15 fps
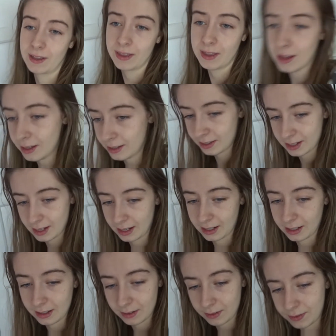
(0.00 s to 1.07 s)
a Thursday,
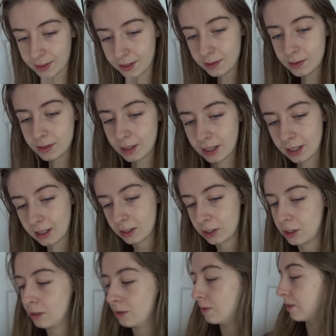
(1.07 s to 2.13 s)
it feels like a
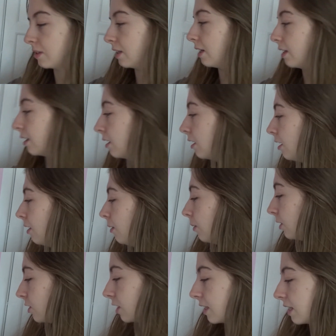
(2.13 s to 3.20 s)
Tuesday,
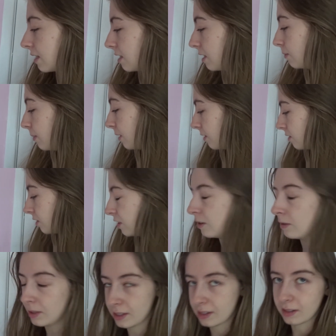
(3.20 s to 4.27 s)
which I guess is because
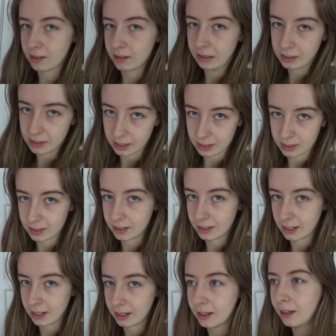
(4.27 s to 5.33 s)
uni started
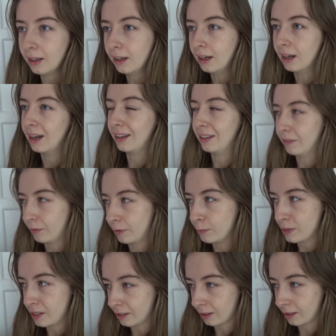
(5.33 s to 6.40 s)
yesterday, and for
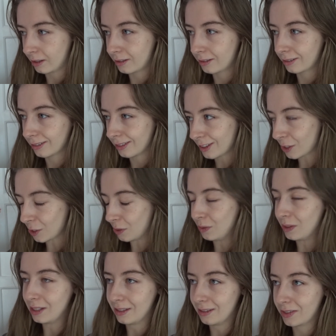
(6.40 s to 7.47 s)
me, like,
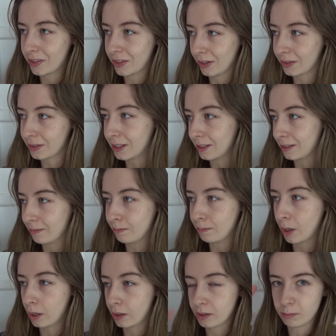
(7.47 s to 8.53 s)
uni starting
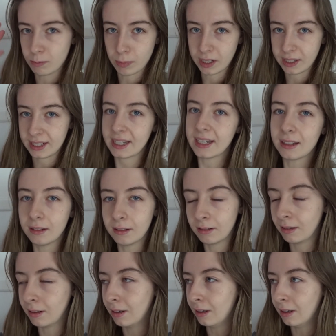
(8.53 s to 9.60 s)
marks Monday,
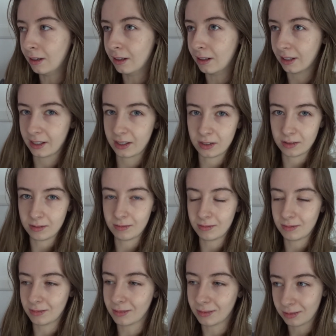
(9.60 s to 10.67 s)
like
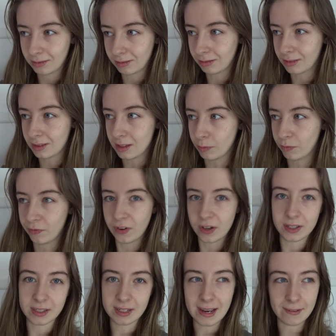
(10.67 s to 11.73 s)
the
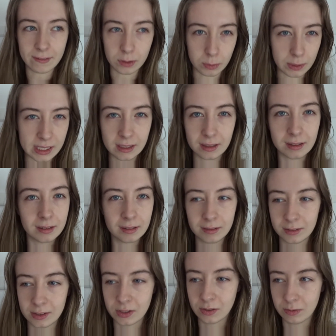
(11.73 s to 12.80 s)
first day of the week,
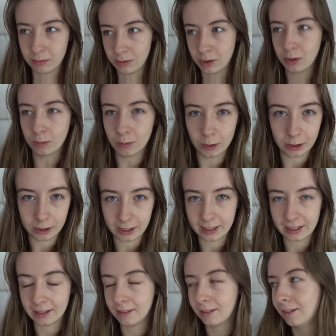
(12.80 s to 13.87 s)
because you're doing work
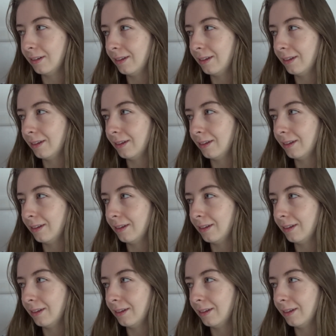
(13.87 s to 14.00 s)
again.